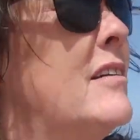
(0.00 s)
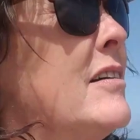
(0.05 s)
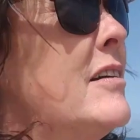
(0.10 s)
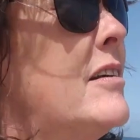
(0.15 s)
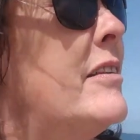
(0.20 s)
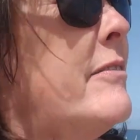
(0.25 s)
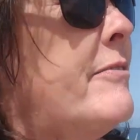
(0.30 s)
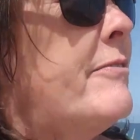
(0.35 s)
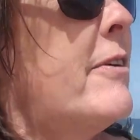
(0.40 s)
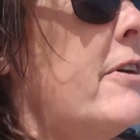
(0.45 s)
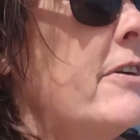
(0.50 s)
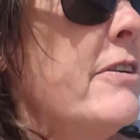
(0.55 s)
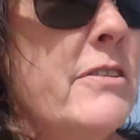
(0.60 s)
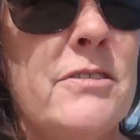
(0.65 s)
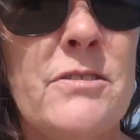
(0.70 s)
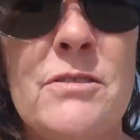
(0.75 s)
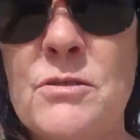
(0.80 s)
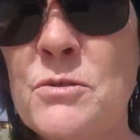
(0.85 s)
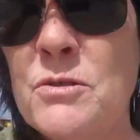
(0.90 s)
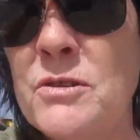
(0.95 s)
the
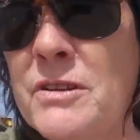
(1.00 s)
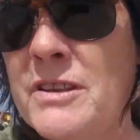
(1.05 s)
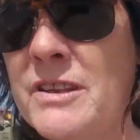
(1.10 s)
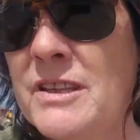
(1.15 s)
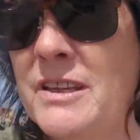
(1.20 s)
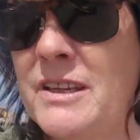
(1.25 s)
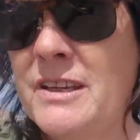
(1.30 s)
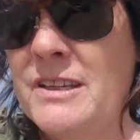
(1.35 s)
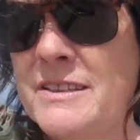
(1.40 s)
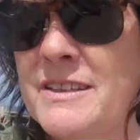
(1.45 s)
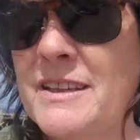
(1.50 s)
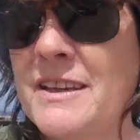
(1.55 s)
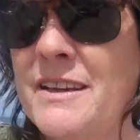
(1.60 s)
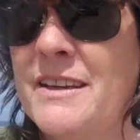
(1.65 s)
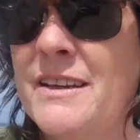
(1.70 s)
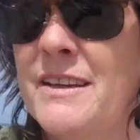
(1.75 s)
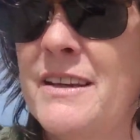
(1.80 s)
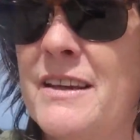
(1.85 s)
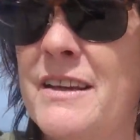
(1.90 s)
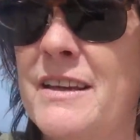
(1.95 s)
farthest north that
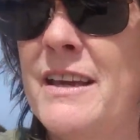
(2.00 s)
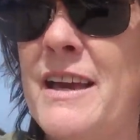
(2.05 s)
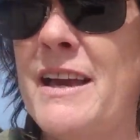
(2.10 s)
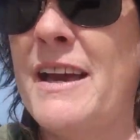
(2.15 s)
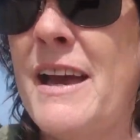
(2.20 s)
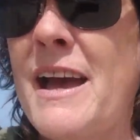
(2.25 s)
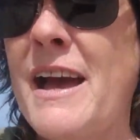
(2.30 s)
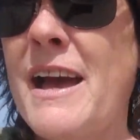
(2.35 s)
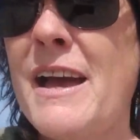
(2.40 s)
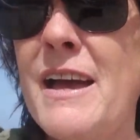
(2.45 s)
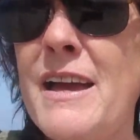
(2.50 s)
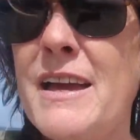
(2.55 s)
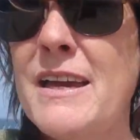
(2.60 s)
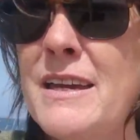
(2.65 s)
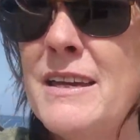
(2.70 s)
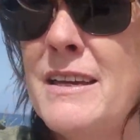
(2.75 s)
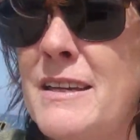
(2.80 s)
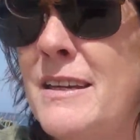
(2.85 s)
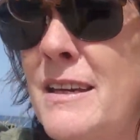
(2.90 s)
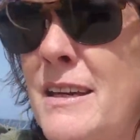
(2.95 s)

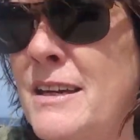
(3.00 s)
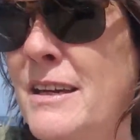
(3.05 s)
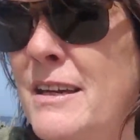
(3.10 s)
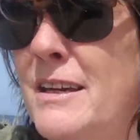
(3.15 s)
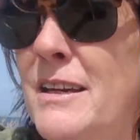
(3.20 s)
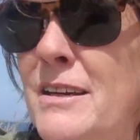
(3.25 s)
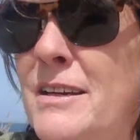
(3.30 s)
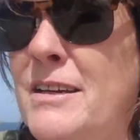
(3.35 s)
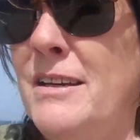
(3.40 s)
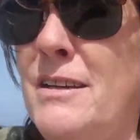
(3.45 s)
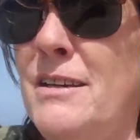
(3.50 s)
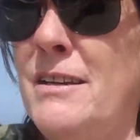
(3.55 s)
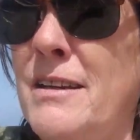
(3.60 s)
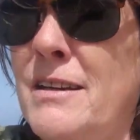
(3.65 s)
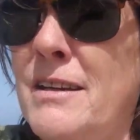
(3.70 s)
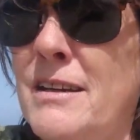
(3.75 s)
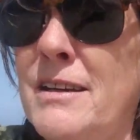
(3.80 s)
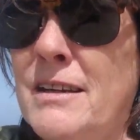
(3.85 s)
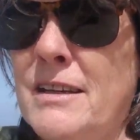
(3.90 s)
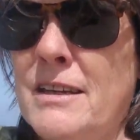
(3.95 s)
I
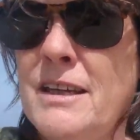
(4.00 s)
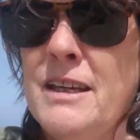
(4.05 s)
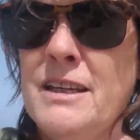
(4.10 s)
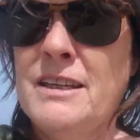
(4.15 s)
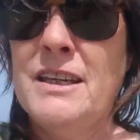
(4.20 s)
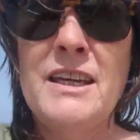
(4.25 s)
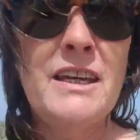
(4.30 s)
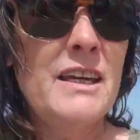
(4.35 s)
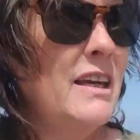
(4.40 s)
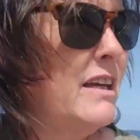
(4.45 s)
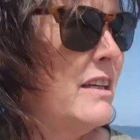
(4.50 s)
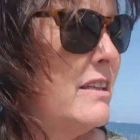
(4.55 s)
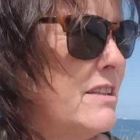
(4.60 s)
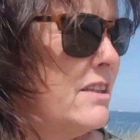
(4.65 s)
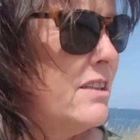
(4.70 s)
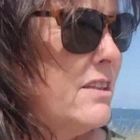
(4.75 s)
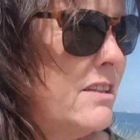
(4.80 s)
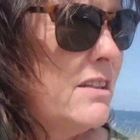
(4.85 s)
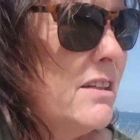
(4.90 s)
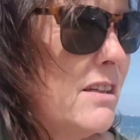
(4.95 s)
can get
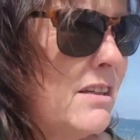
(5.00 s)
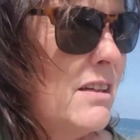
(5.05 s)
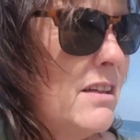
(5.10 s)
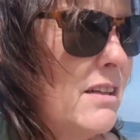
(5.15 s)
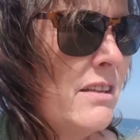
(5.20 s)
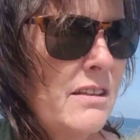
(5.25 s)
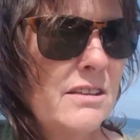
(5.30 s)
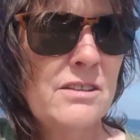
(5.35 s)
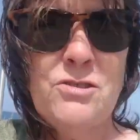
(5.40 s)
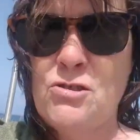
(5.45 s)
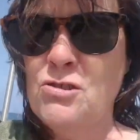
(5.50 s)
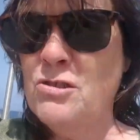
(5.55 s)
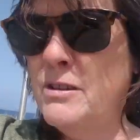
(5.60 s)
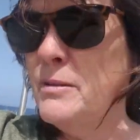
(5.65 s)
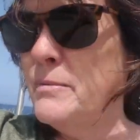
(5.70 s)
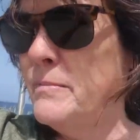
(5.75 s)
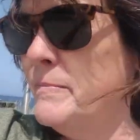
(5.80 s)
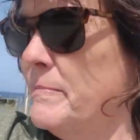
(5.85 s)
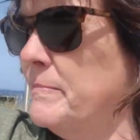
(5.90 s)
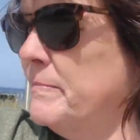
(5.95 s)
this
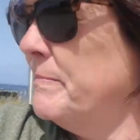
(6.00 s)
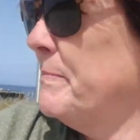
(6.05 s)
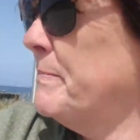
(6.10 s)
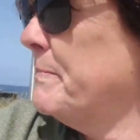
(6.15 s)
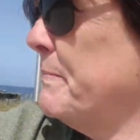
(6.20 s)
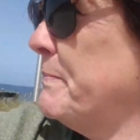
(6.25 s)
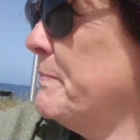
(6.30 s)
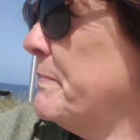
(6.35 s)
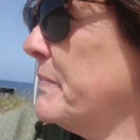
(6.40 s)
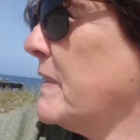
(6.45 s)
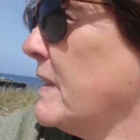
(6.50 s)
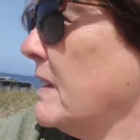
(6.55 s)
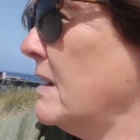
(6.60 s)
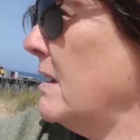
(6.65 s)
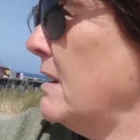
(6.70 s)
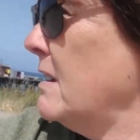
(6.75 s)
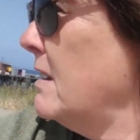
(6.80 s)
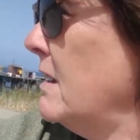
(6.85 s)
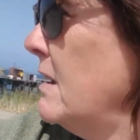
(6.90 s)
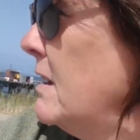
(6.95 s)
trip.
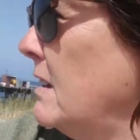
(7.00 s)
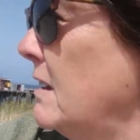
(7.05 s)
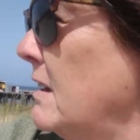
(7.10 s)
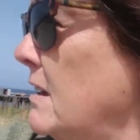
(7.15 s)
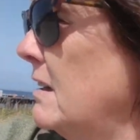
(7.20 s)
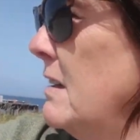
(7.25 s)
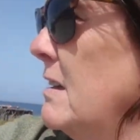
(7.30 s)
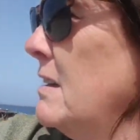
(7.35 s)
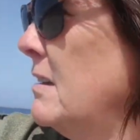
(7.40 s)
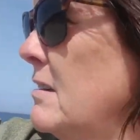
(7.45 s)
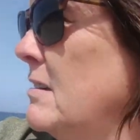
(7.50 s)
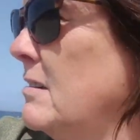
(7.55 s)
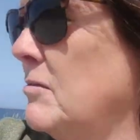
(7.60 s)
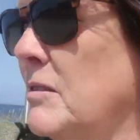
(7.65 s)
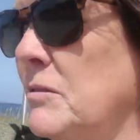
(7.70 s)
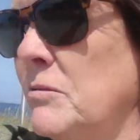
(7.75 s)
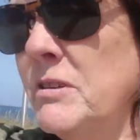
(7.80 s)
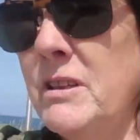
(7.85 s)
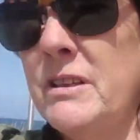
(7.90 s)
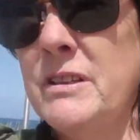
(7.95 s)
Uh,
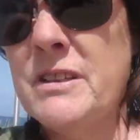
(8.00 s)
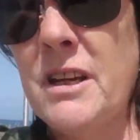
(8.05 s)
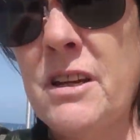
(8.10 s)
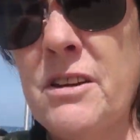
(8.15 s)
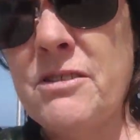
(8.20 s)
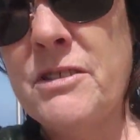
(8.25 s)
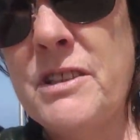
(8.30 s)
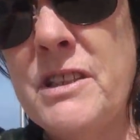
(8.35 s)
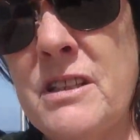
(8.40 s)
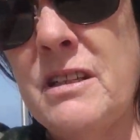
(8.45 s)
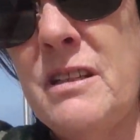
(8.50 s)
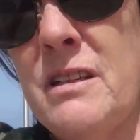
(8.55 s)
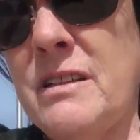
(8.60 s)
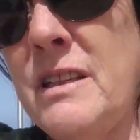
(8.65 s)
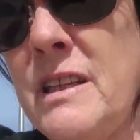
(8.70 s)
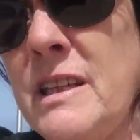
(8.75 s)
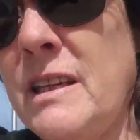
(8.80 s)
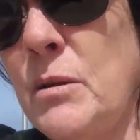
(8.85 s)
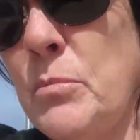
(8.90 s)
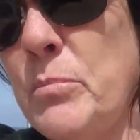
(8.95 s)
we wanted to go to
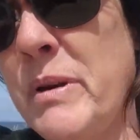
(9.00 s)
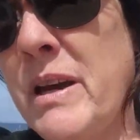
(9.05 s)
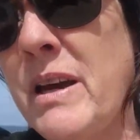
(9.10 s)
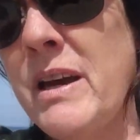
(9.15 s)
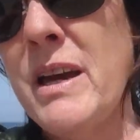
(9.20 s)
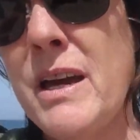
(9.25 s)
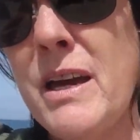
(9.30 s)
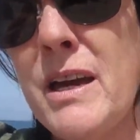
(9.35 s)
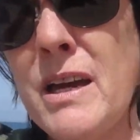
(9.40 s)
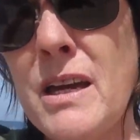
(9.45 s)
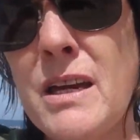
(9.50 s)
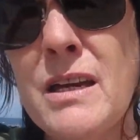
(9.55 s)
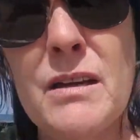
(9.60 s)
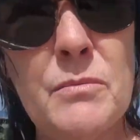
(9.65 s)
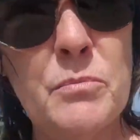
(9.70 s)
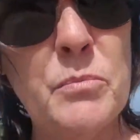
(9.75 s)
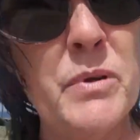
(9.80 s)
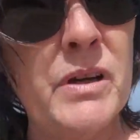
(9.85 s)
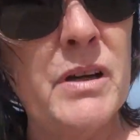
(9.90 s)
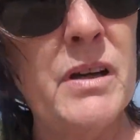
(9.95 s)
Neah Bay,
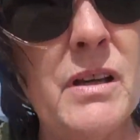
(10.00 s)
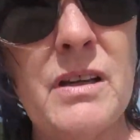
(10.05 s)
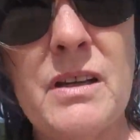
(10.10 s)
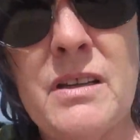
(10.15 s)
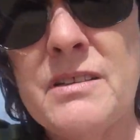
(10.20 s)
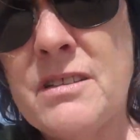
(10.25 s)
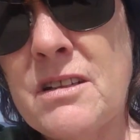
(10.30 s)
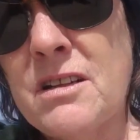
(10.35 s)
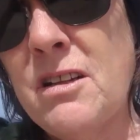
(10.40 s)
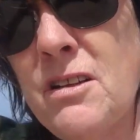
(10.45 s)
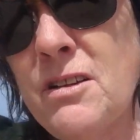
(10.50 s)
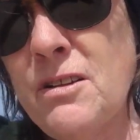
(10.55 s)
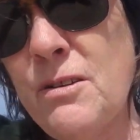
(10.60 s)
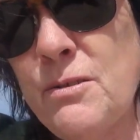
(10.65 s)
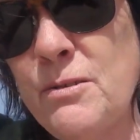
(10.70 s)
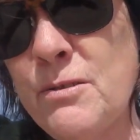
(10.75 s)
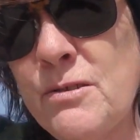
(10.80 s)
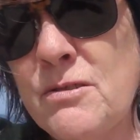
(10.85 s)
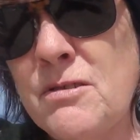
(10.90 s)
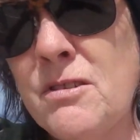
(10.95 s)
but it's
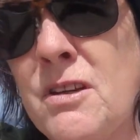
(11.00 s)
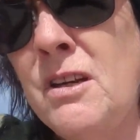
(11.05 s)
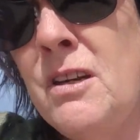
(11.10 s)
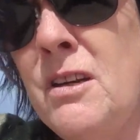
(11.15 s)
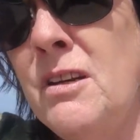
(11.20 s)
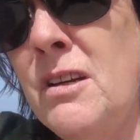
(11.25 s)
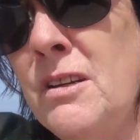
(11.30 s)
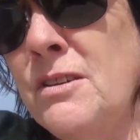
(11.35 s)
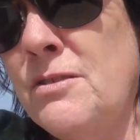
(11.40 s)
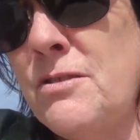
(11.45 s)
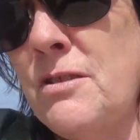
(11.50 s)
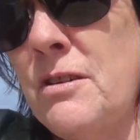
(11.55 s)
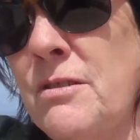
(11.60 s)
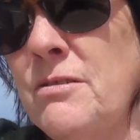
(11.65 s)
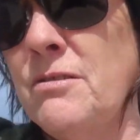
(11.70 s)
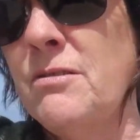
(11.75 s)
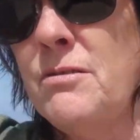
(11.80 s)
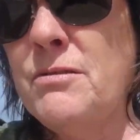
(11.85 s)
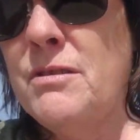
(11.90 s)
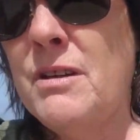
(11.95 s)
closed.
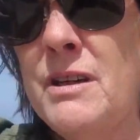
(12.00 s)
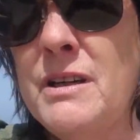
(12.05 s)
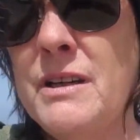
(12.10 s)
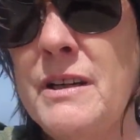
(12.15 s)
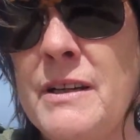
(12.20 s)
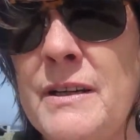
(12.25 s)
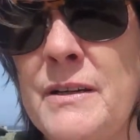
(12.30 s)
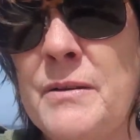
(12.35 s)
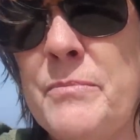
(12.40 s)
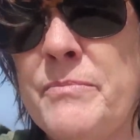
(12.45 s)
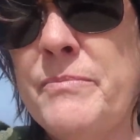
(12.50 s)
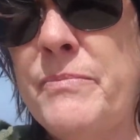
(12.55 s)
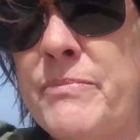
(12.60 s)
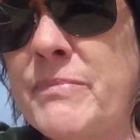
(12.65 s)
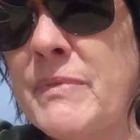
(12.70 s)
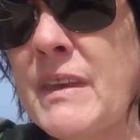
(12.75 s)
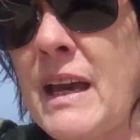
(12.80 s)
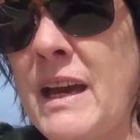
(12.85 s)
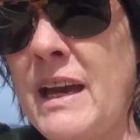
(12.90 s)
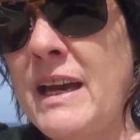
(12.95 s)
So
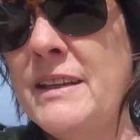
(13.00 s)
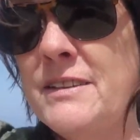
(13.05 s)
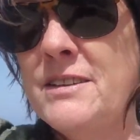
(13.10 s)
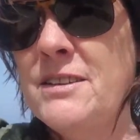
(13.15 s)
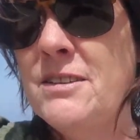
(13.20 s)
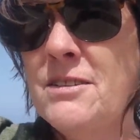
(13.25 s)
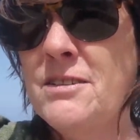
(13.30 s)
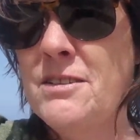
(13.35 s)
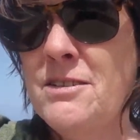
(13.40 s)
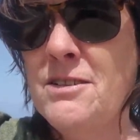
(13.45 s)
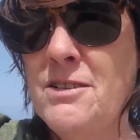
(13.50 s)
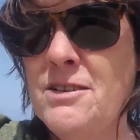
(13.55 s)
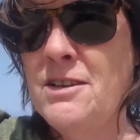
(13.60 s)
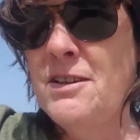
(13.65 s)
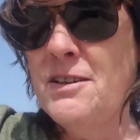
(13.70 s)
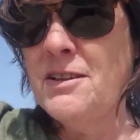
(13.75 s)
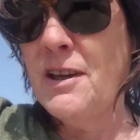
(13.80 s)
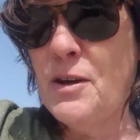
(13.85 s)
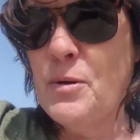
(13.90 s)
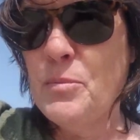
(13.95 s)
um, I had to
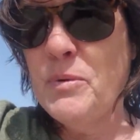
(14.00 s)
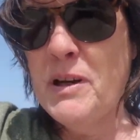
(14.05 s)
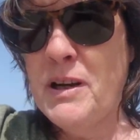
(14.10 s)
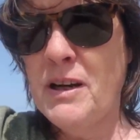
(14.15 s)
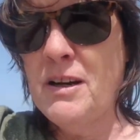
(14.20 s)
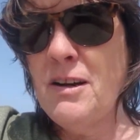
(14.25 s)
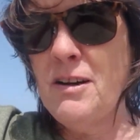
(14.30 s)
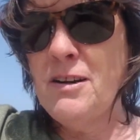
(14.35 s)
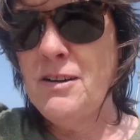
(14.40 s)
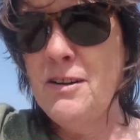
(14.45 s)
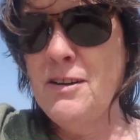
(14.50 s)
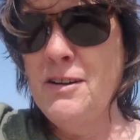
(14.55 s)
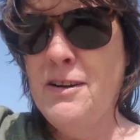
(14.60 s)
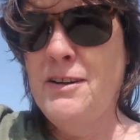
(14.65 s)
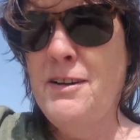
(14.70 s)
come here,